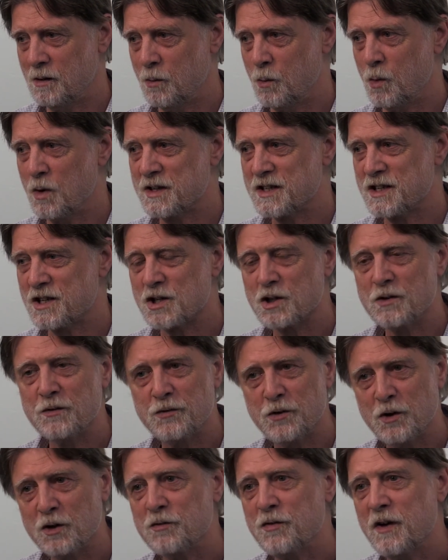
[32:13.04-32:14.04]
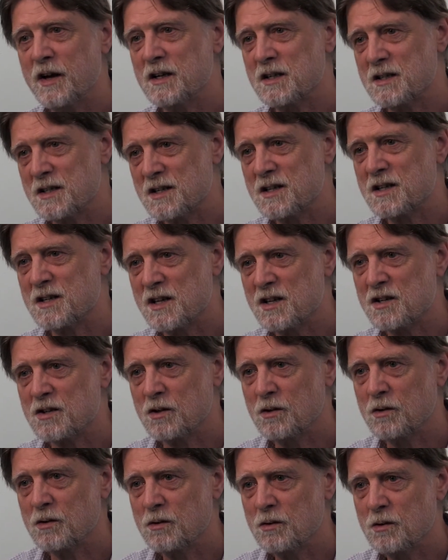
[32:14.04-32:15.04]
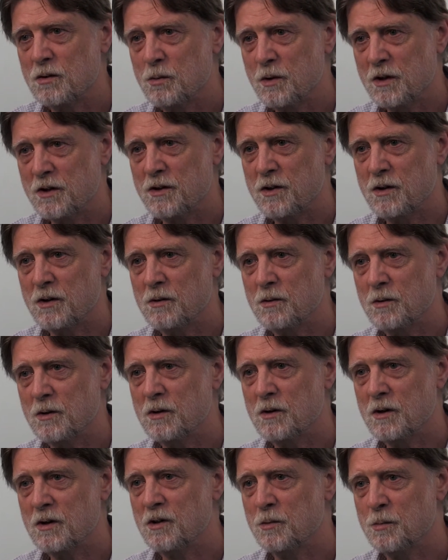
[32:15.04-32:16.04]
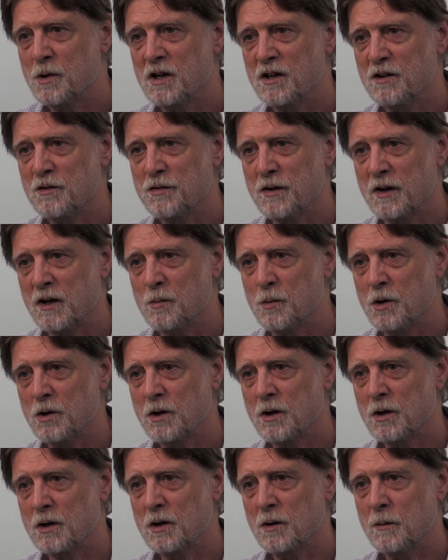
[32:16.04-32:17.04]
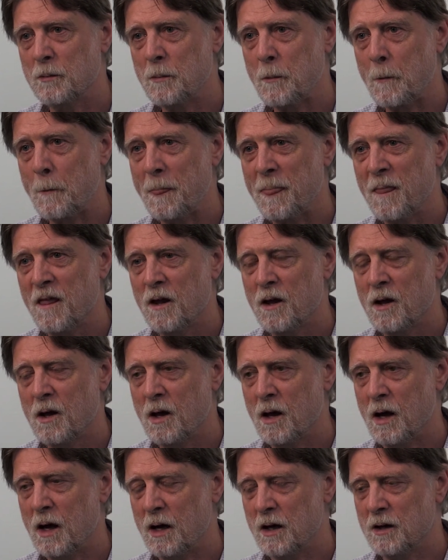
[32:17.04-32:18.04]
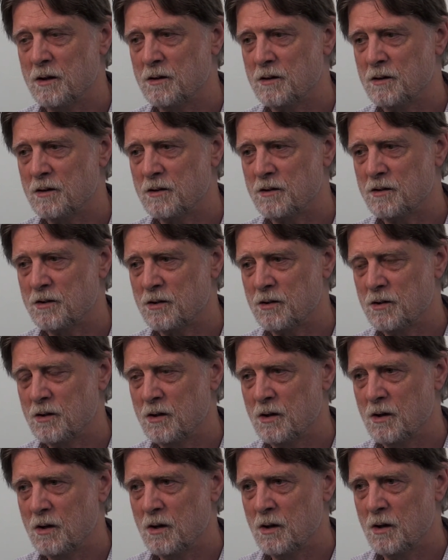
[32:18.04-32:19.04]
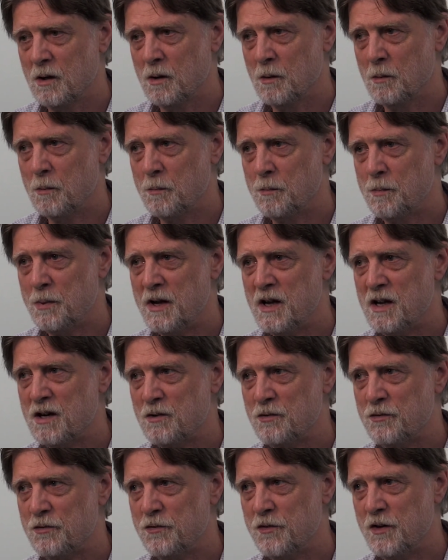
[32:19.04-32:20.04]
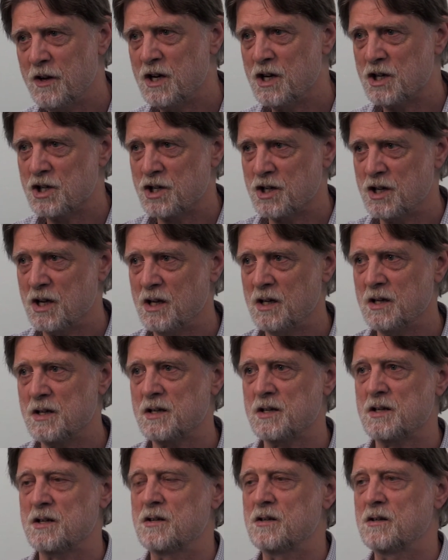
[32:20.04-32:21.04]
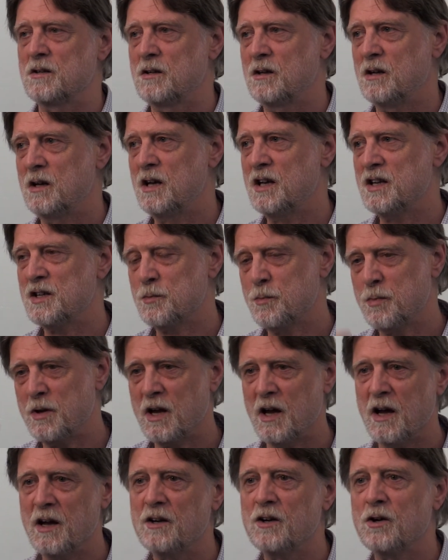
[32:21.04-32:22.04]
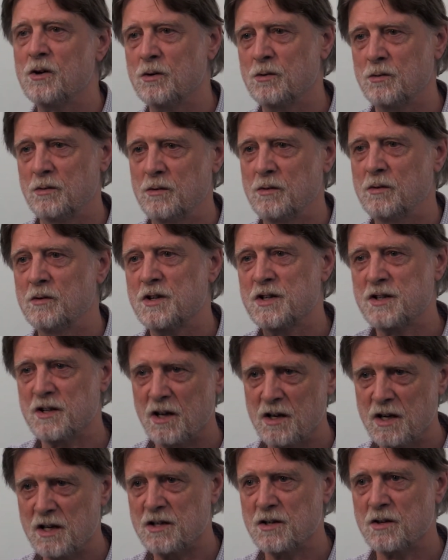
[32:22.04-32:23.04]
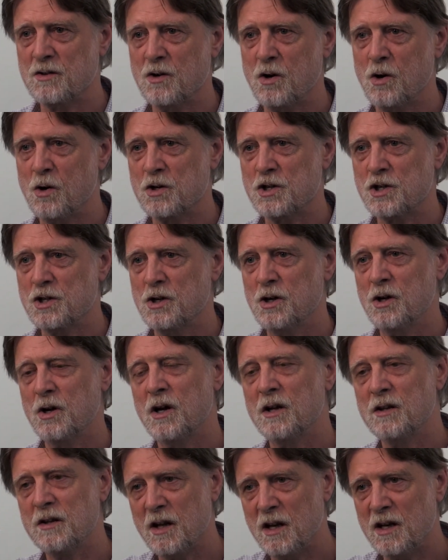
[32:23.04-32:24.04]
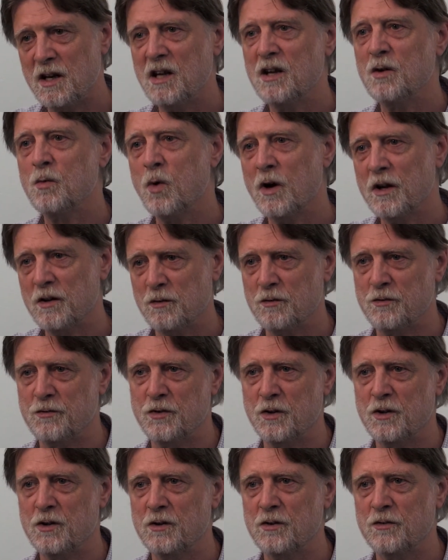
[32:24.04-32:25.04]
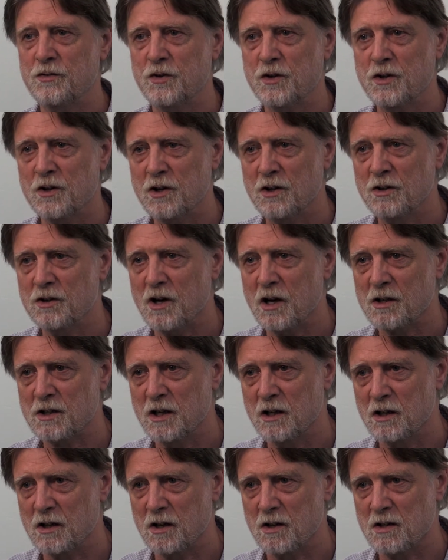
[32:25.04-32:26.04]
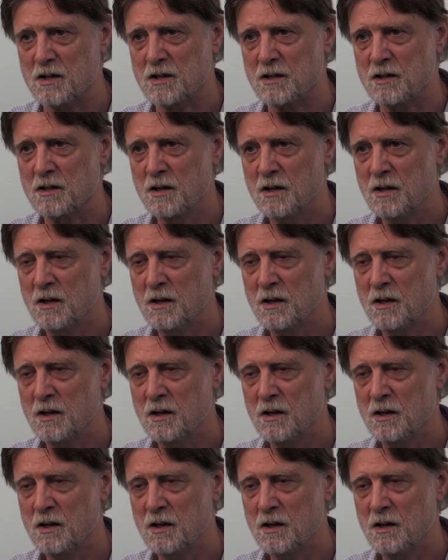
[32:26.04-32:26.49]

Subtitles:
was Furtwängler's assistant in the Berlin Philharmonic. And Peter finished his piano studies at the Hochschule, and then he went for the conducting class.